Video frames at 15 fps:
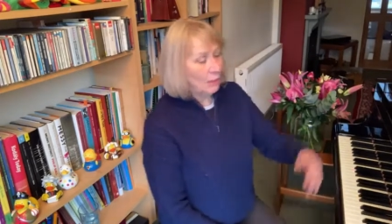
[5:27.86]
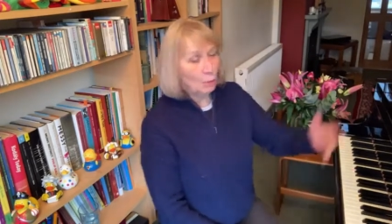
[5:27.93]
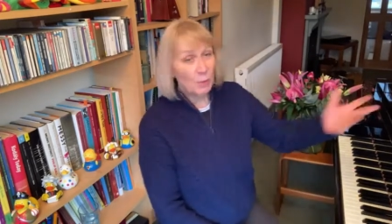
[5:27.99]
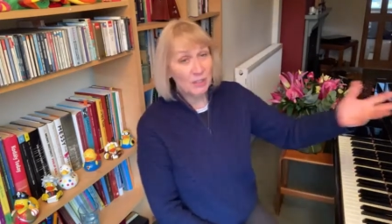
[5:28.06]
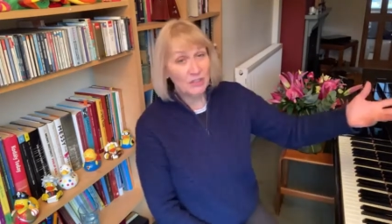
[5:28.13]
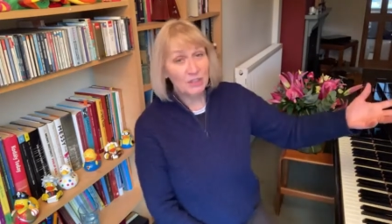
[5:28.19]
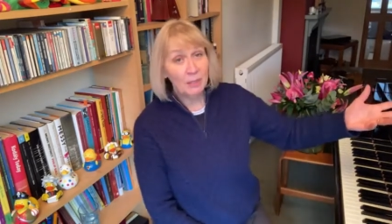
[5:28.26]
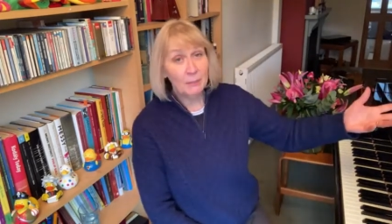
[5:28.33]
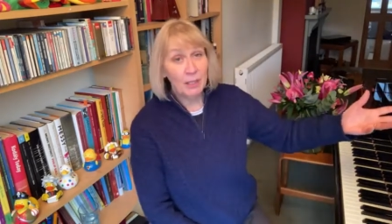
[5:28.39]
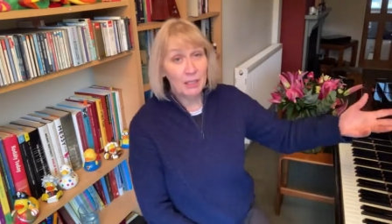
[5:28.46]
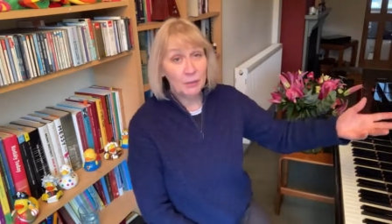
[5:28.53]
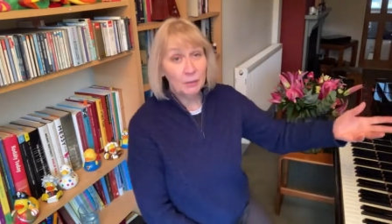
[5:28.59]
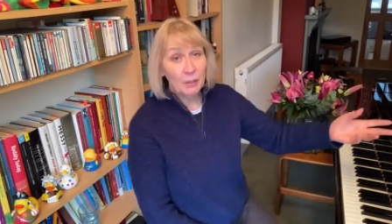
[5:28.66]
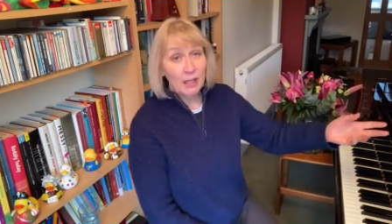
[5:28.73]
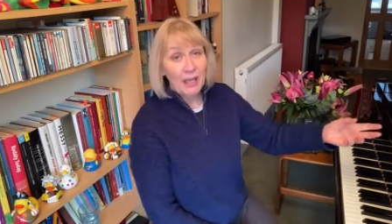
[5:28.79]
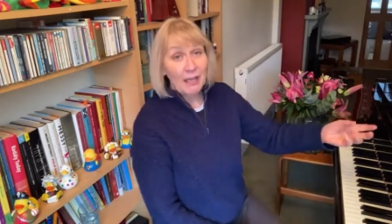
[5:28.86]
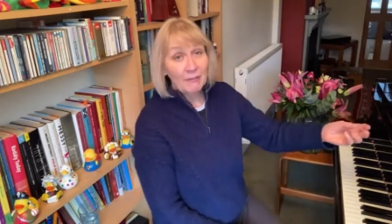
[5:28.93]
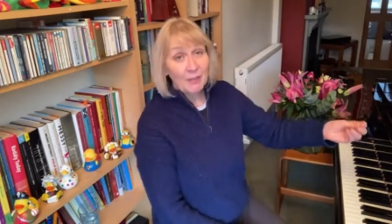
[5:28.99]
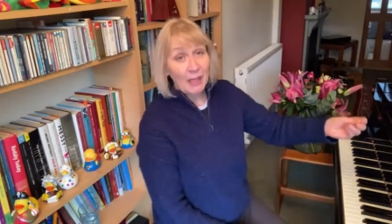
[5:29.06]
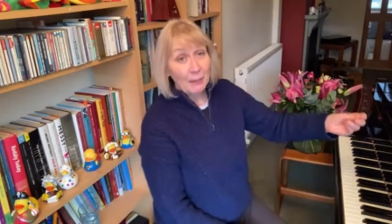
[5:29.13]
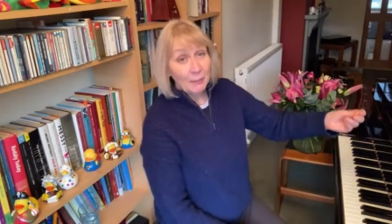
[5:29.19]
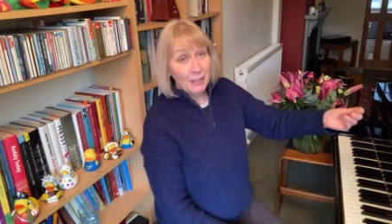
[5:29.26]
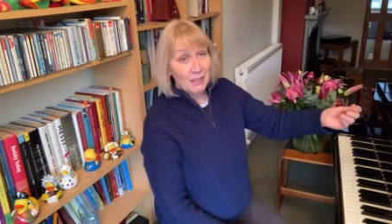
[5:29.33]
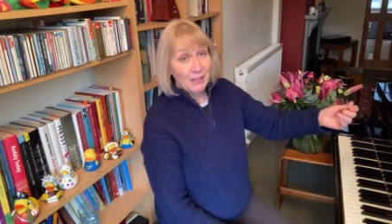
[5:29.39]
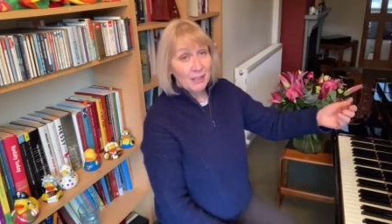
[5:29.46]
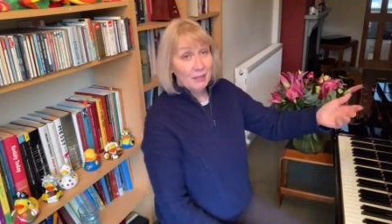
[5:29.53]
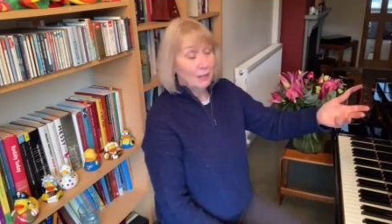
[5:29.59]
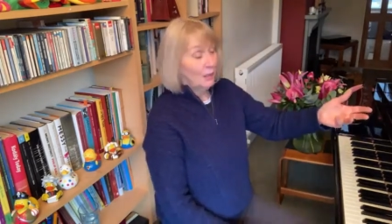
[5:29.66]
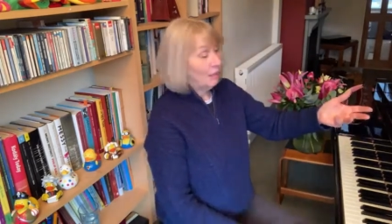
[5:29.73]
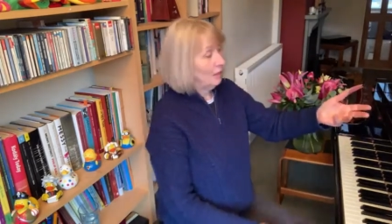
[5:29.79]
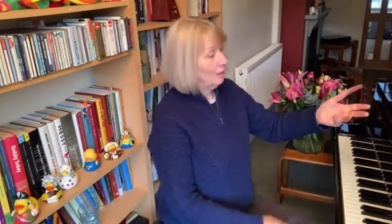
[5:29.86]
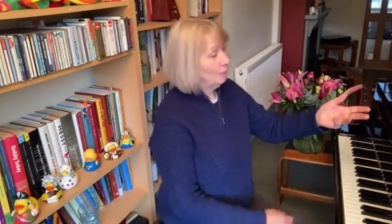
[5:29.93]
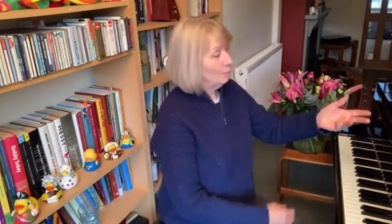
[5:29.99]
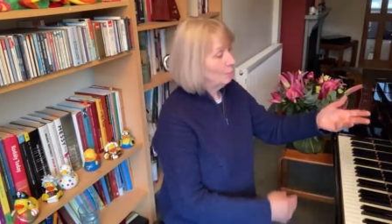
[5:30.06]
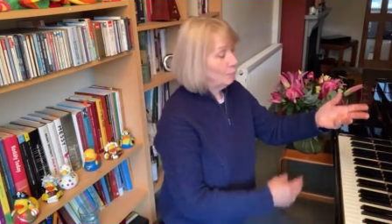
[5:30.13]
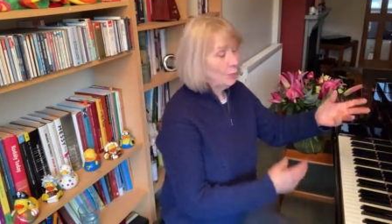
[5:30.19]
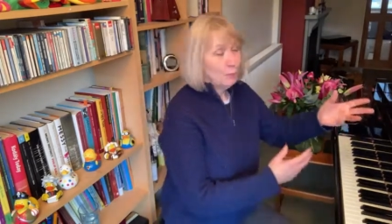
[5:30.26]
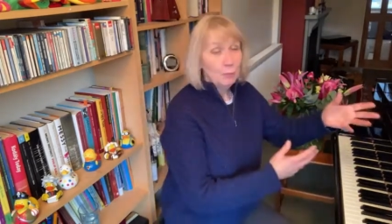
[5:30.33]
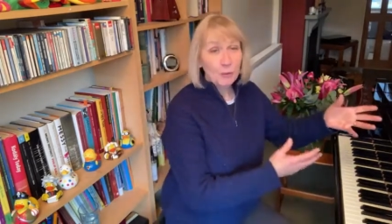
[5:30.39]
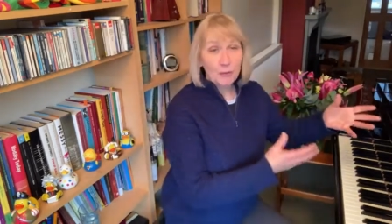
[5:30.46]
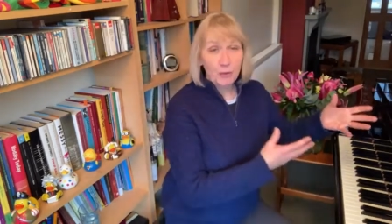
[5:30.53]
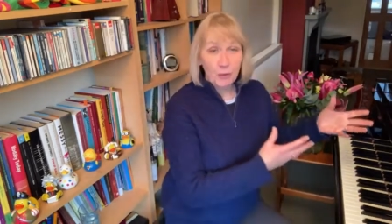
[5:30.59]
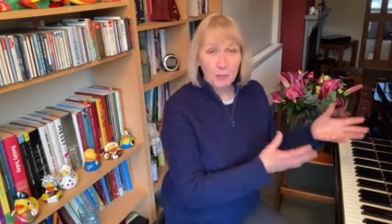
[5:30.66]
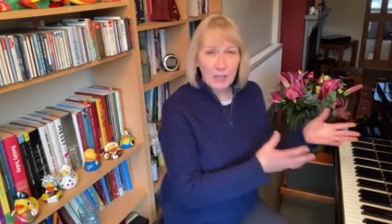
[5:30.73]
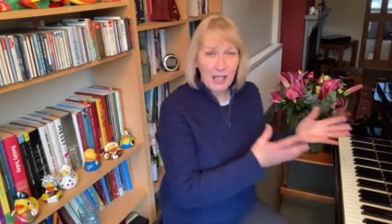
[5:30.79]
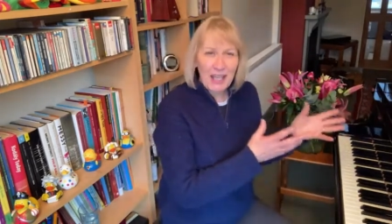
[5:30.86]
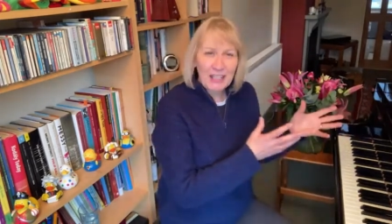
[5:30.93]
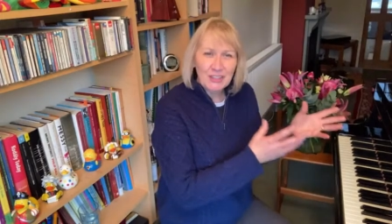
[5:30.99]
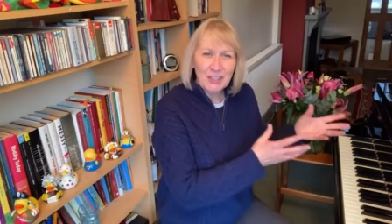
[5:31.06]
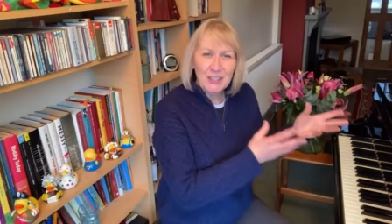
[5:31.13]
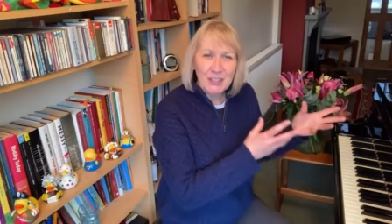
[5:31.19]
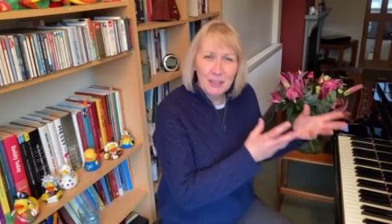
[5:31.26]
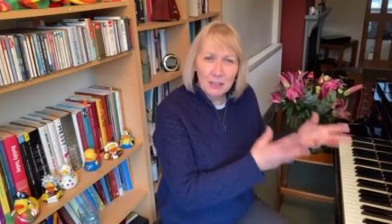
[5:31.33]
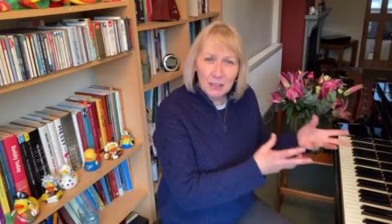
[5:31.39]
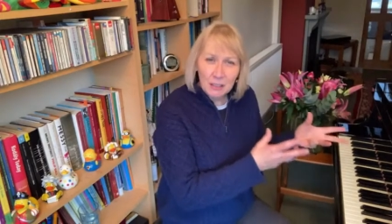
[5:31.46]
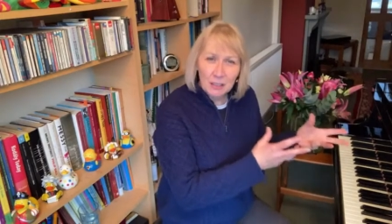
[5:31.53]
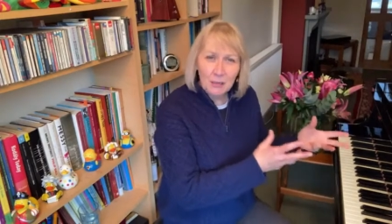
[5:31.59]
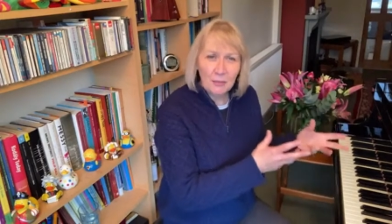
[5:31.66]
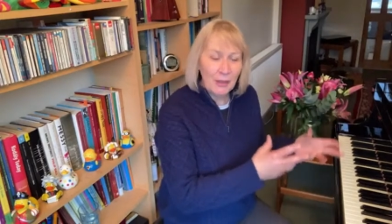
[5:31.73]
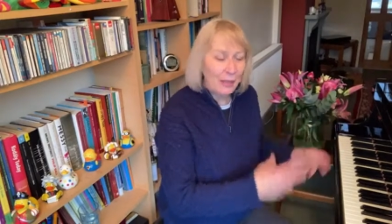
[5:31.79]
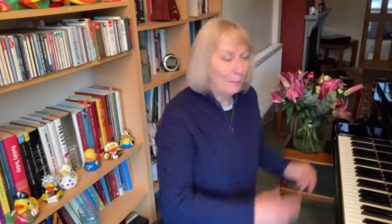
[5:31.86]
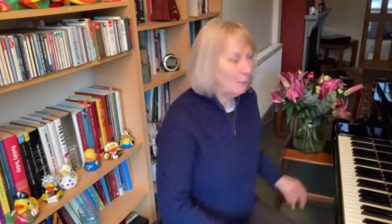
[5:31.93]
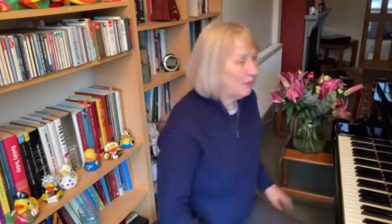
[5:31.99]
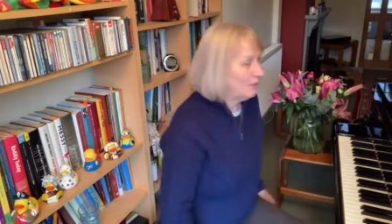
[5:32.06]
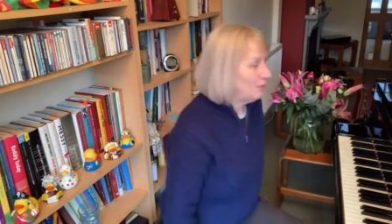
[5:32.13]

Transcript: Now, whilst I might not have that many pupils who might actually learn that